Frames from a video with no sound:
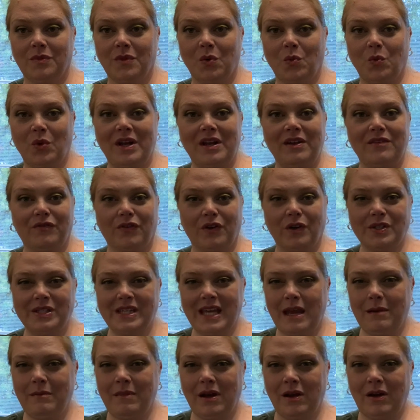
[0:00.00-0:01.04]
when it first
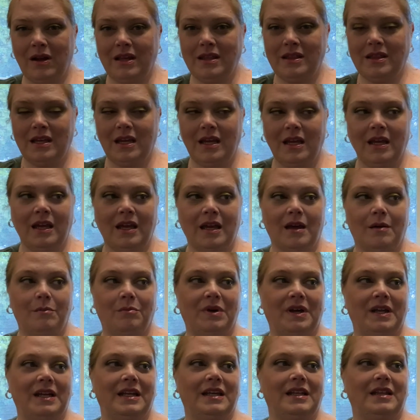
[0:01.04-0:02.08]
came out, I think,
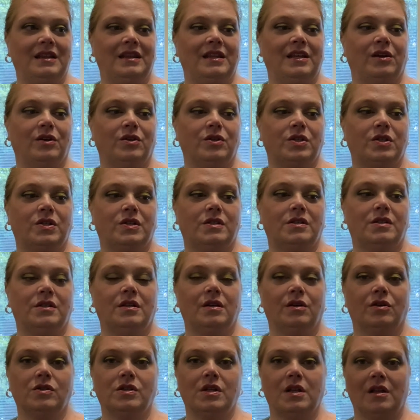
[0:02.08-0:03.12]
but
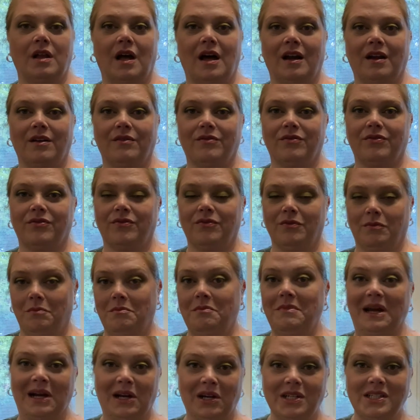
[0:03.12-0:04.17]
there's a lot of
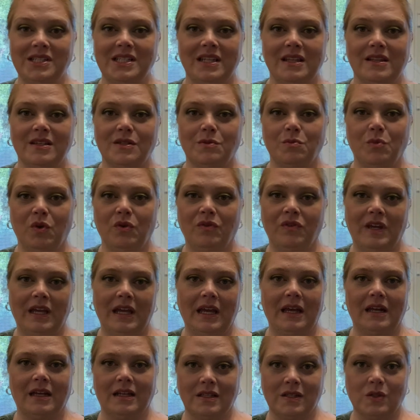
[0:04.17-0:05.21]
merit to this movie,
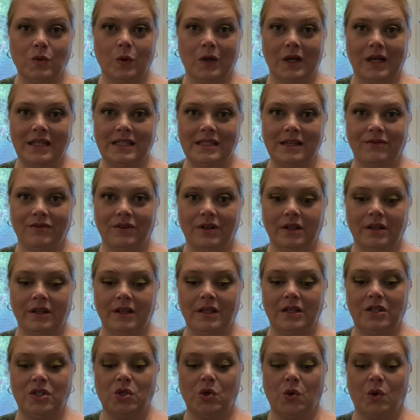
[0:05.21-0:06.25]
and it's one I definitely
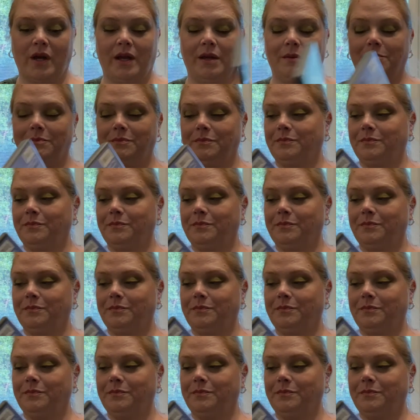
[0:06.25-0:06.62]
enjoy.